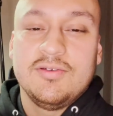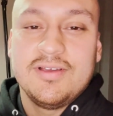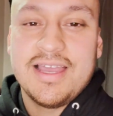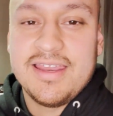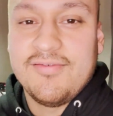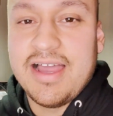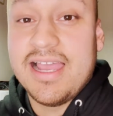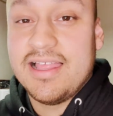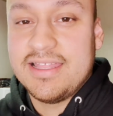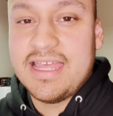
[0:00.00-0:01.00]
can kind of
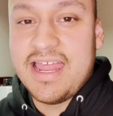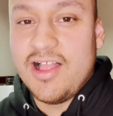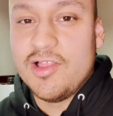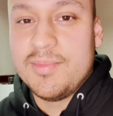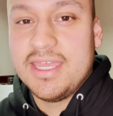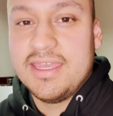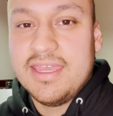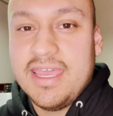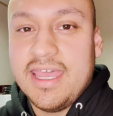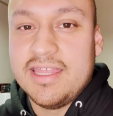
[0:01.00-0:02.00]
highlight that element
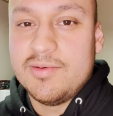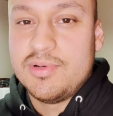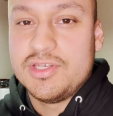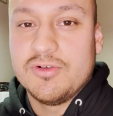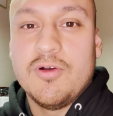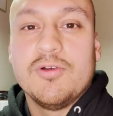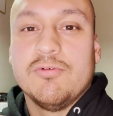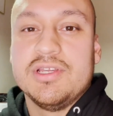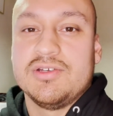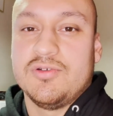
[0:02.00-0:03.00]
and then put your own
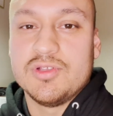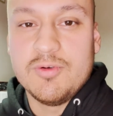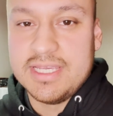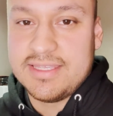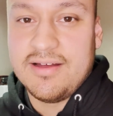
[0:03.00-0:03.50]
original twist